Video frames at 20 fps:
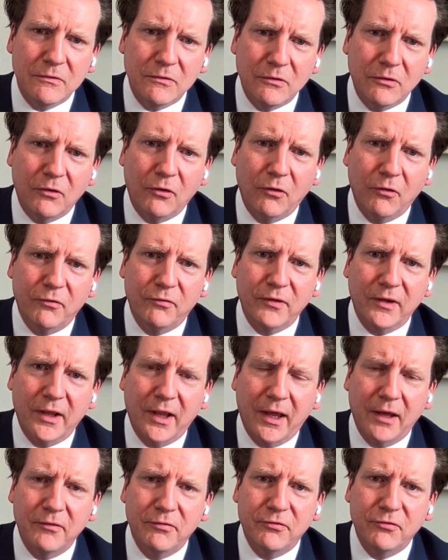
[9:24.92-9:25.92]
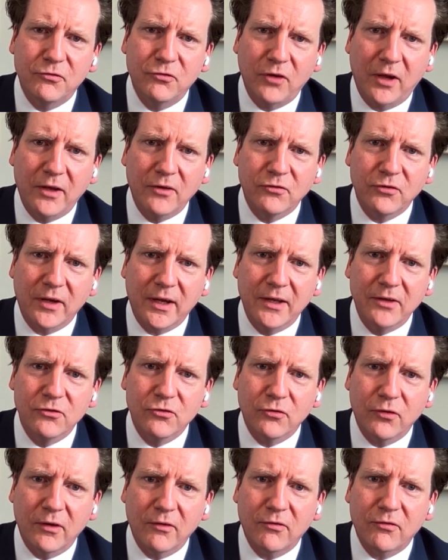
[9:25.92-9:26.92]
awful life-changing
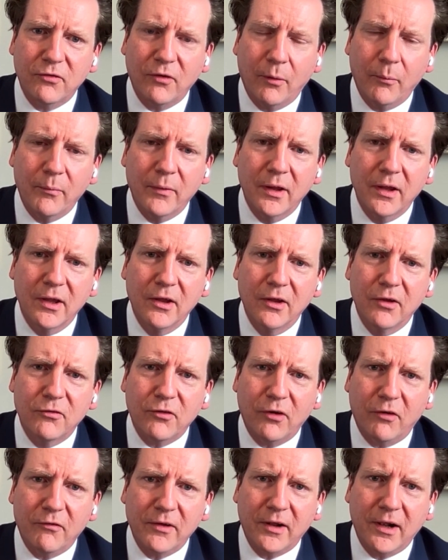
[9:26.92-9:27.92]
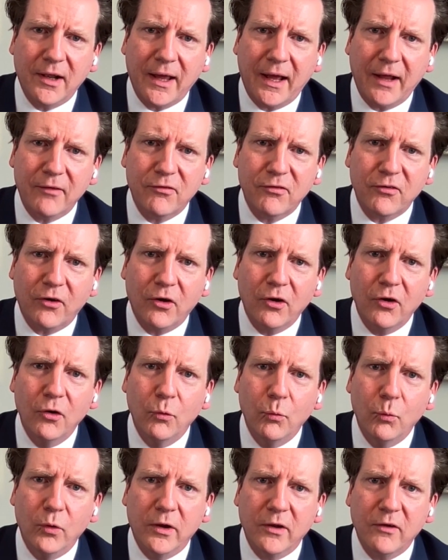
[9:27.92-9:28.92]
injuries from cervical cancer,
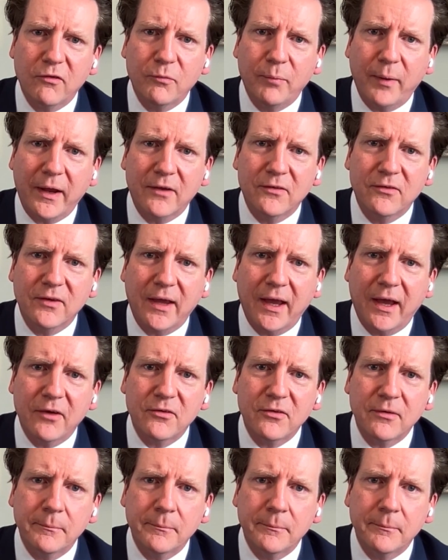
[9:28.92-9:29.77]
would expect to get.